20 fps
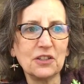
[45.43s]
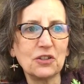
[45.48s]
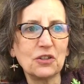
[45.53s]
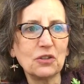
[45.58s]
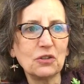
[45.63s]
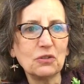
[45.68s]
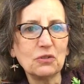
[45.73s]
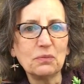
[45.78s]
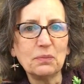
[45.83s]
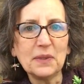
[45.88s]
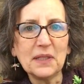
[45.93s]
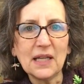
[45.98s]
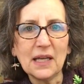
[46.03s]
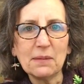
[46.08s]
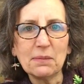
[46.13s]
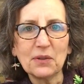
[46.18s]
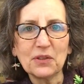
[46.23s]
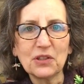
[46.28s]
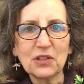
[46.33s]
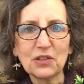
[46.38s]
to be
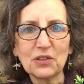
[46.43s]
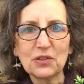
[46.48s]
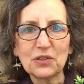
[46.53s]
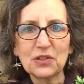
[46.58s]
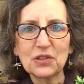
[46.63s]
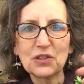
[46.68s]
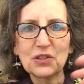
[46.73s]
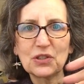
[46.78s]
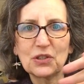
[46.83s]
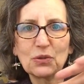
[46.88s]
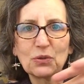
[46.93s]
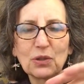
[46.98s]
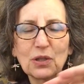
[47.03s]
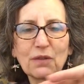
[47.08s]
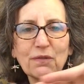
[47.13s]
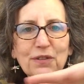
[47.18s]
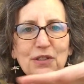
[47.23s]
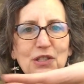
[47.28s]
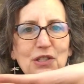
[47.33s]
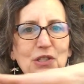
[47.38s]
able to sort
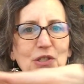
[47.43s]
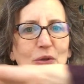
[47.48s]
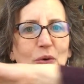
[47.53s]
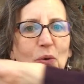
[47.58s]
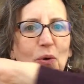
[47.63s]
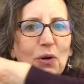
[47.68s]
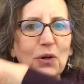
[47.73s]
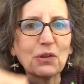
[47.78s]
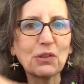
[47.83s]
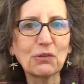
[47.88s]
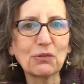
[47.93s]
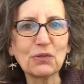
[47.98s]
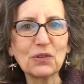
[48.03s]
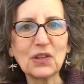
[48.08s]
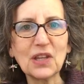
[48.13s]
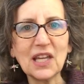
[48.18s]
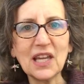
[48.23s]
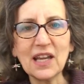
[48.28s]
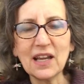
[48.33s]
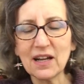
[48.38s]
of soar through
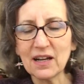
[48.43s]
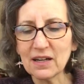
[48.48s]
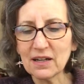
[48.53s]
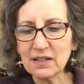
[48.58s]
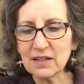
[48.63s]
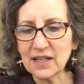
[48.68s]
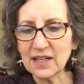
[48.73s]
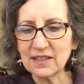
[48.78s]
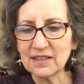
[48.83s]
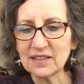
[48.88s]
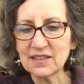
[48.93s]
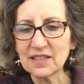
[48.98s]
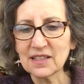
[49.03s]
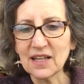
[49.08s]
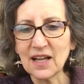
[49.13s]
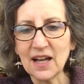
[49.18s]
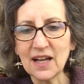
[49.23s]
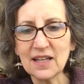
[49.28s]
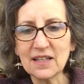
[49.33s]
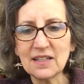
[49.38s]
the air and
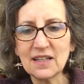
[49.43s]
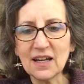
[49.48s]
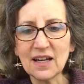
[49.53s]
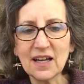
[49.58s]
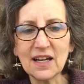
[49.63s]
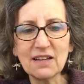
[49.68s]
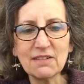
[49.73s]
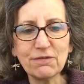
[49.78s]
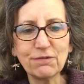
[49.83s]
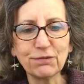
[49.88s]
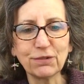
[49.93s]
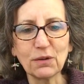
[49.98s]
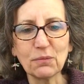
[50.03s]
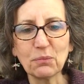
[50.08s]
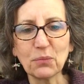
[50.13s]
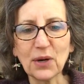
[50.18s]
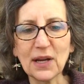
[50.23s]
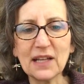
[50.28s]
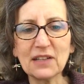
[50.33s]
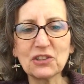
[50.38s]
skydive from
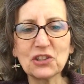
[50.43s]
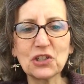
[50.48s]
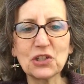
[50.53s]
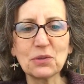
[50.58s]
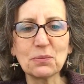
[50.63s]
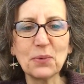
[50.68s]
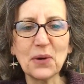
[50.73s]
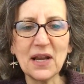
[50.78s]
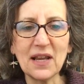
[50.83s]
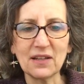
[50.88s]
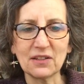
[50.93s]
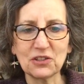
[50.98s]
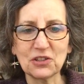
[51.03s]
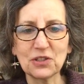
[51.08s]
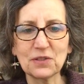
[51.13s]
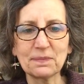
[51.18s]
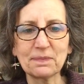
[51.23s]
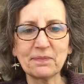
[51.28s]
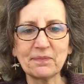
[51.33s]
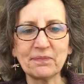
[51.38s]
branch to
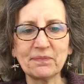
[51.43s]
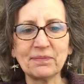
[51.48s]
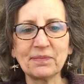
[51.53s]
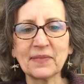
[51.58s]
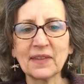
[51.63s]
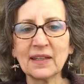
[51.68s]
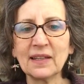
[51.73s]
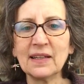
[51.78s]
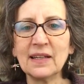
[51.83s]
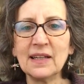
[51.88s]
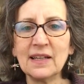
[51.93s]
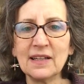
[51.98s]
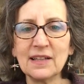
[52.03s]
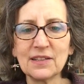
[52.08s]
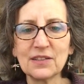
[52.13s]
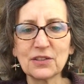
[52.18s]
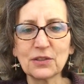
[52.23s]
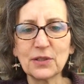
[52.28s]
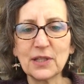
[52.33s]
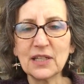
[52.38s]
branch.
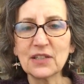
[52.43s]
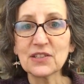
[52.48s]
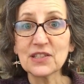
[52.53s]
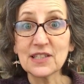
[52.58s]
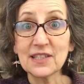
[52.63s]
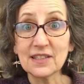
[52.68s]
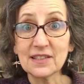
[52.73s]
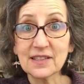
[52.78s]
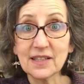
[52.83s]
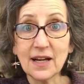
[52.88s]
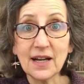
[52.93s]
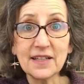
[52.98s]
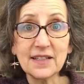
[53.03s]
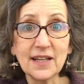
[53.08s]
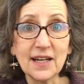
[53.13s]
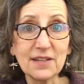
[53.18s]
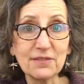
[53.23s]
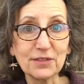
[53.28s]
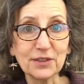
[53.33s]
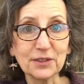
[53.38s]
So here's the
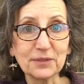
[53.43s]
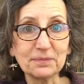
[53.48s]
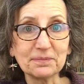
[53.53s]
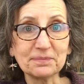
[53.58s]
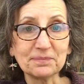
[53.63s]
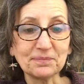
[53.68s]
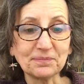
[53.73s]
skydiver.